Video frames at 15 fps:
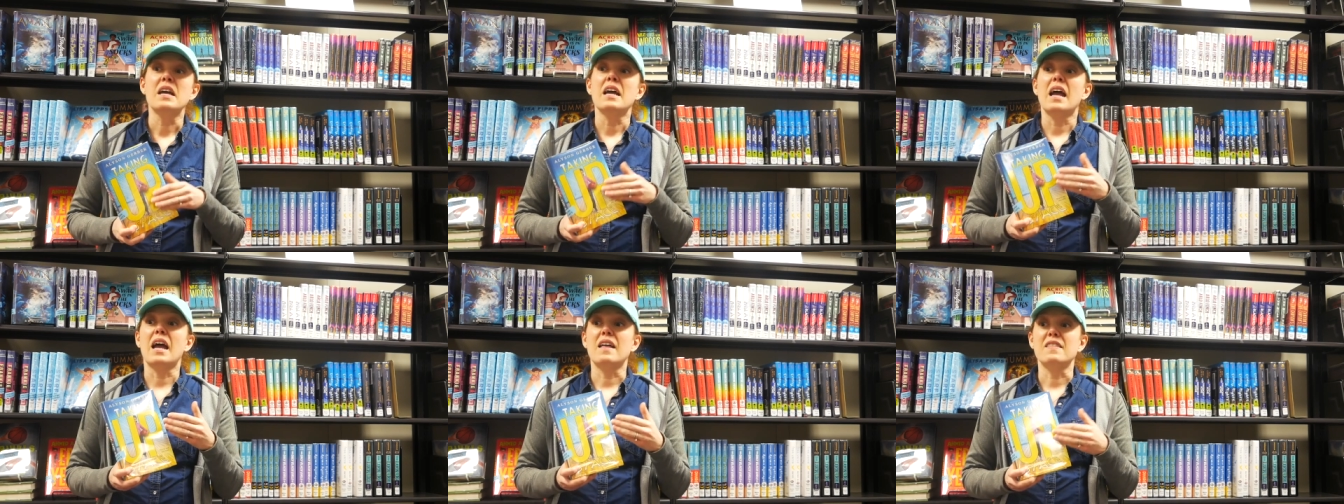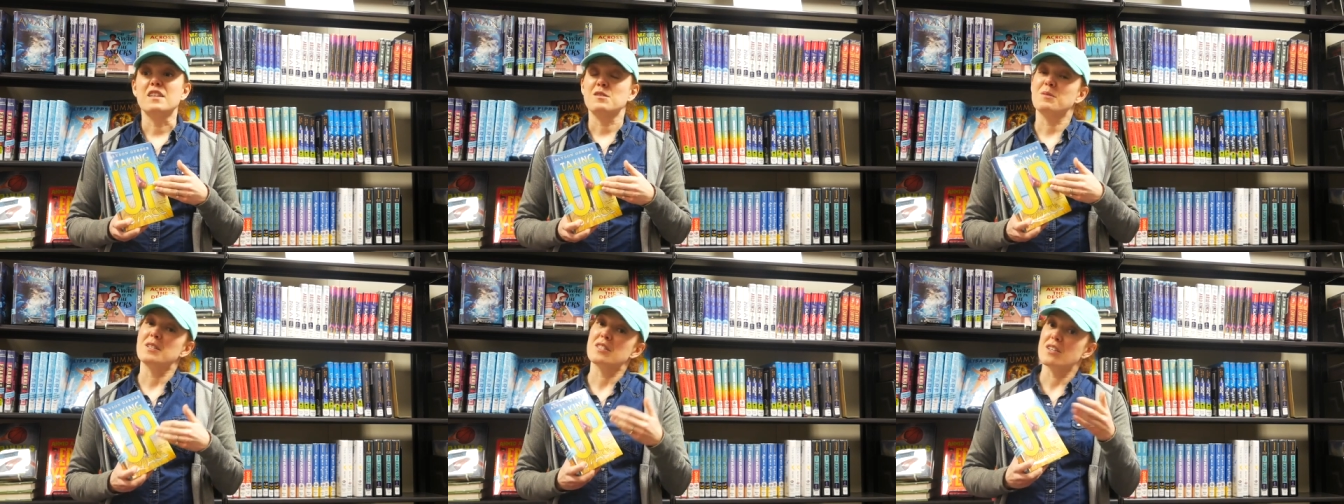And
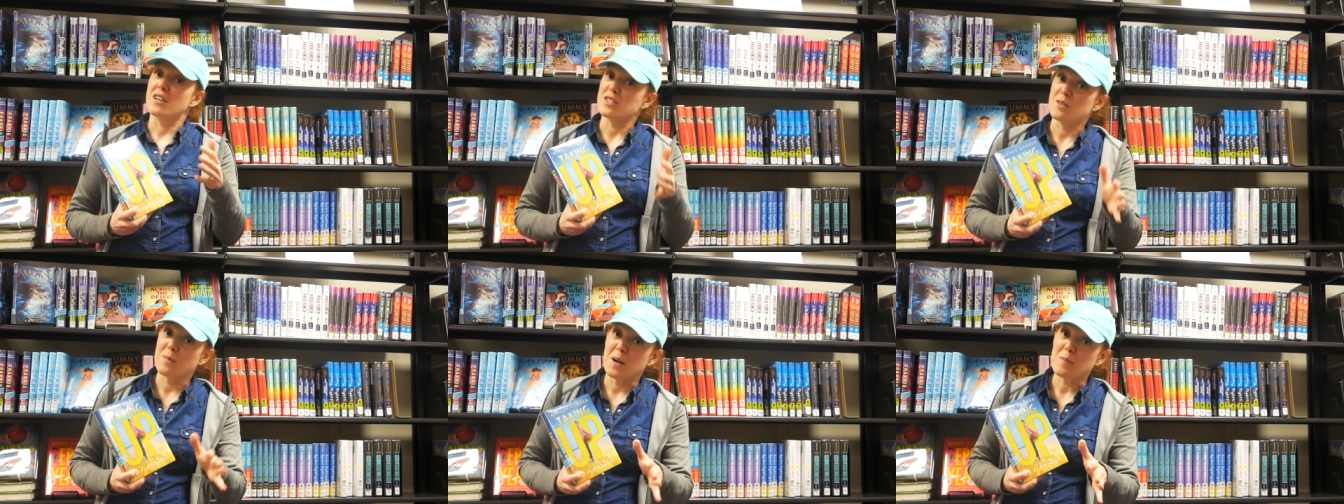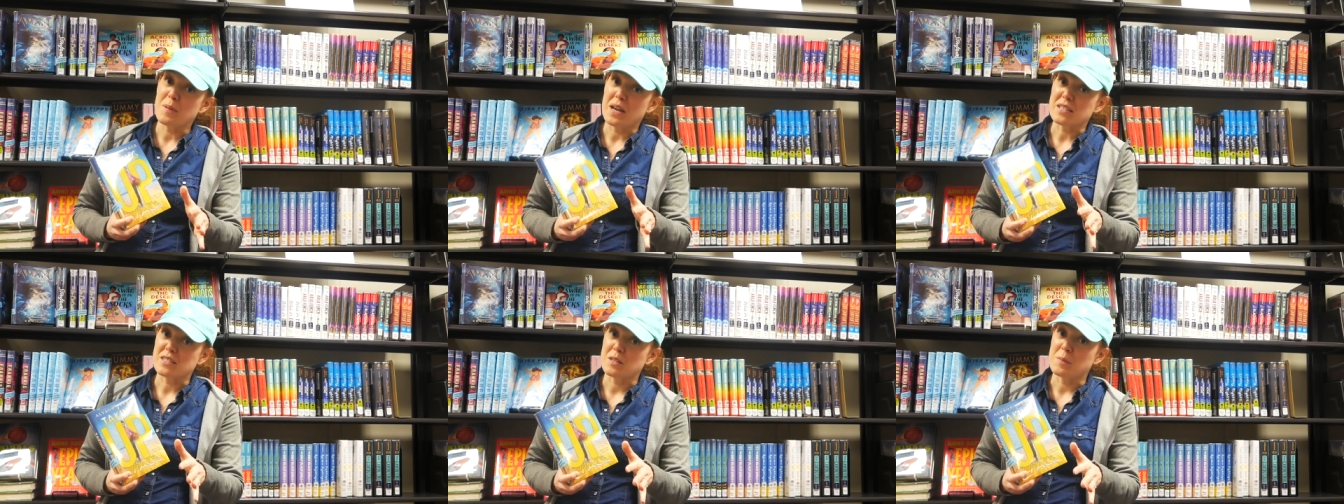this one is also about
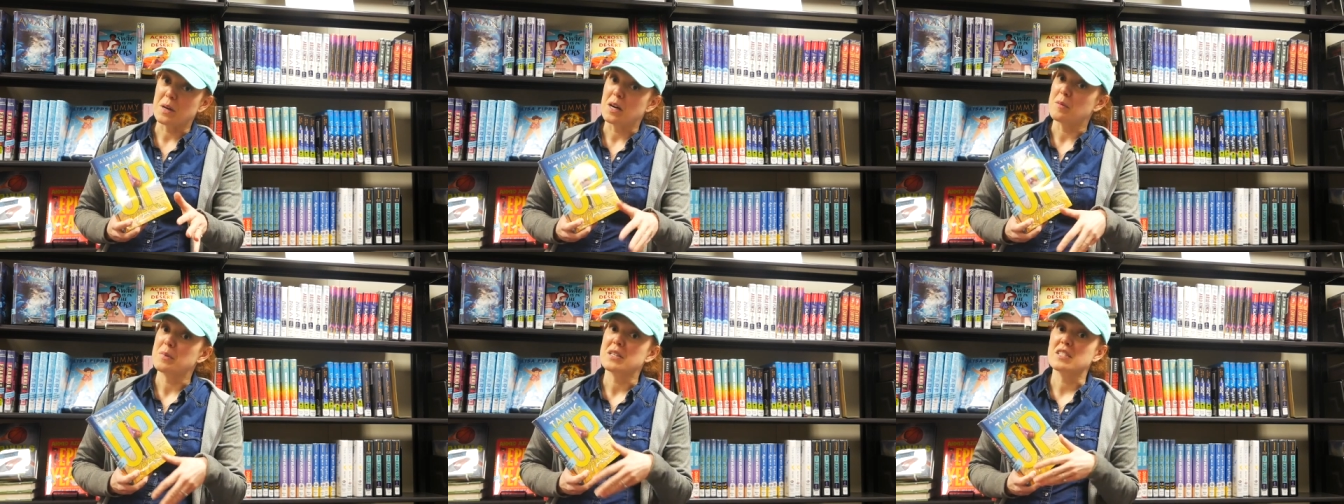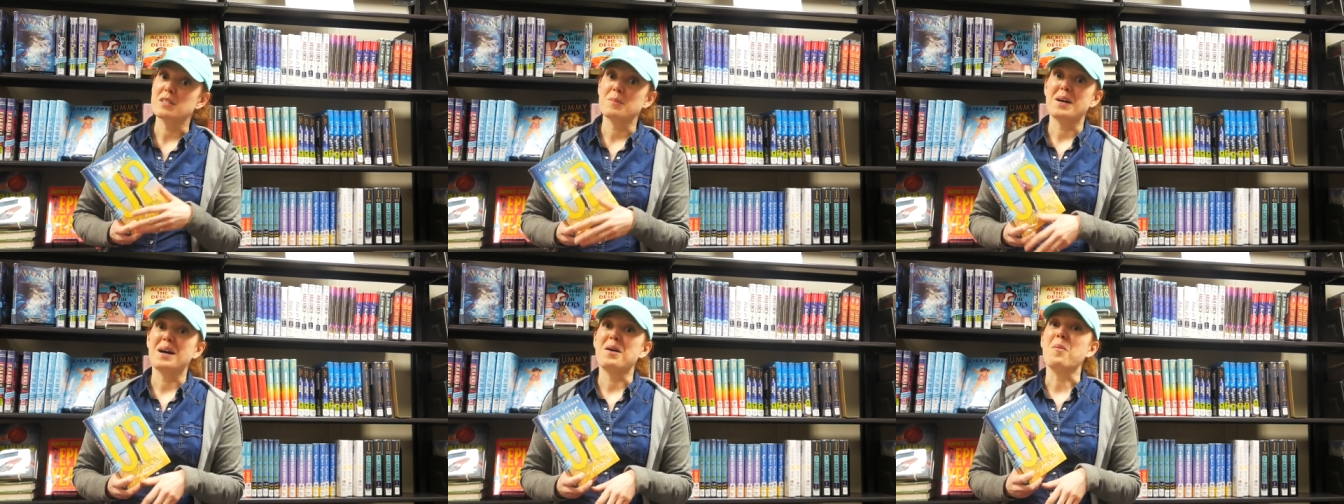basketball, but it's
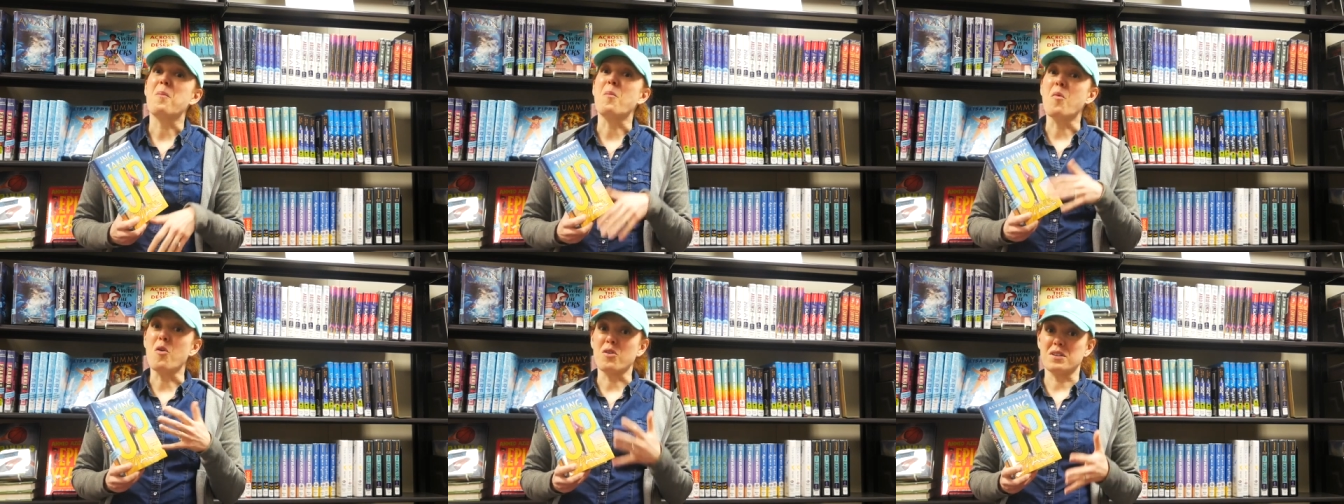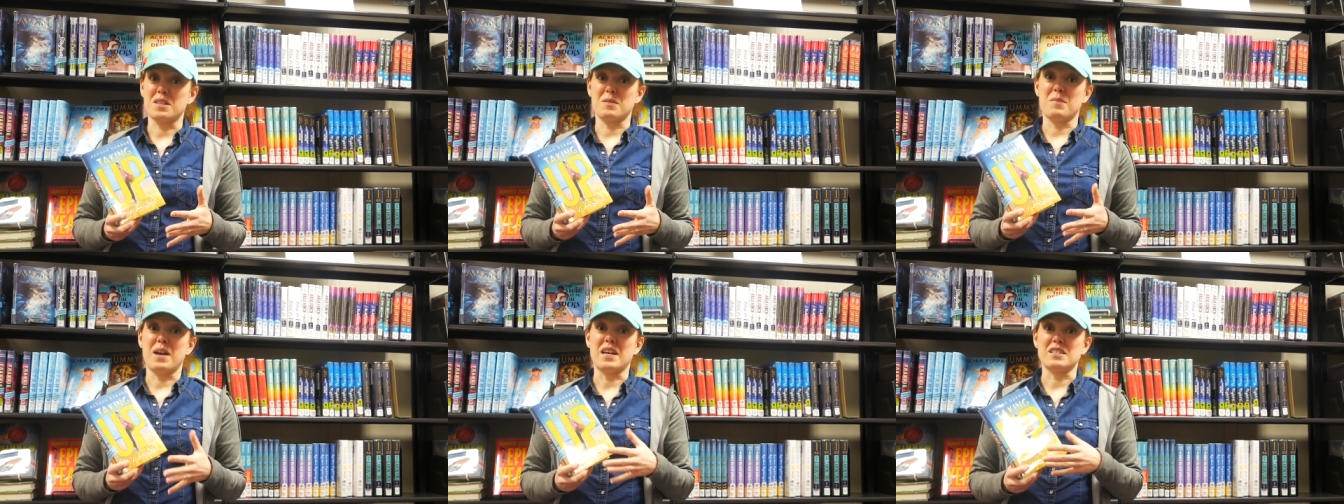about more
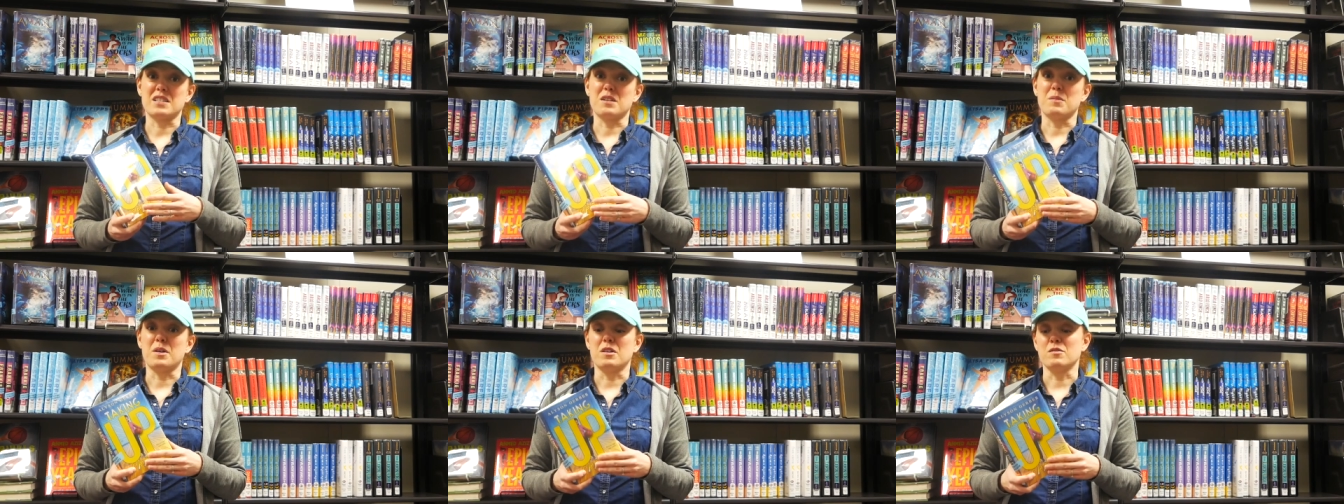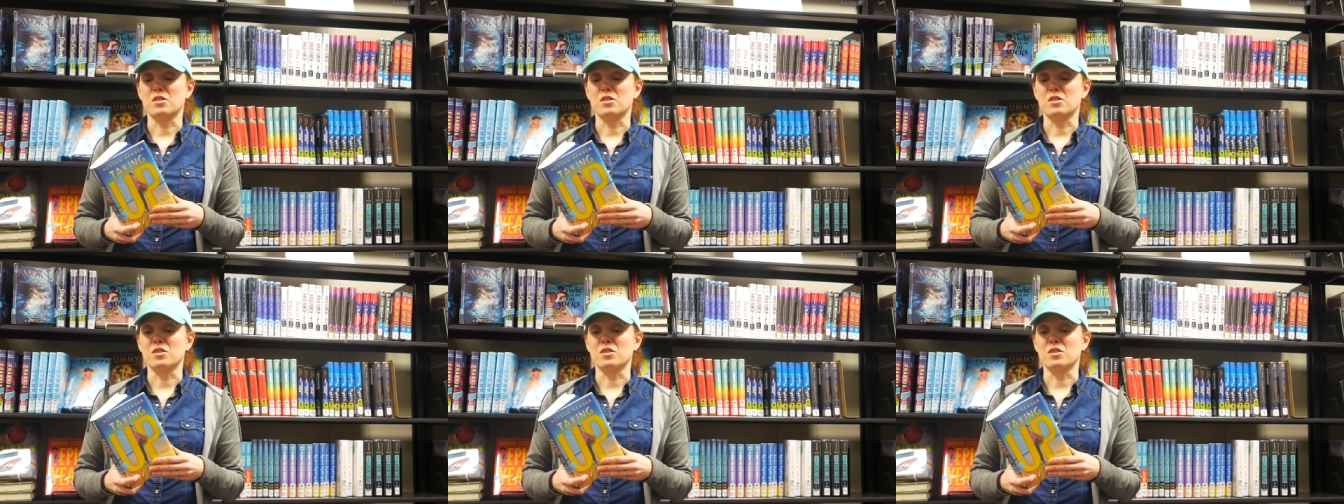than basketball.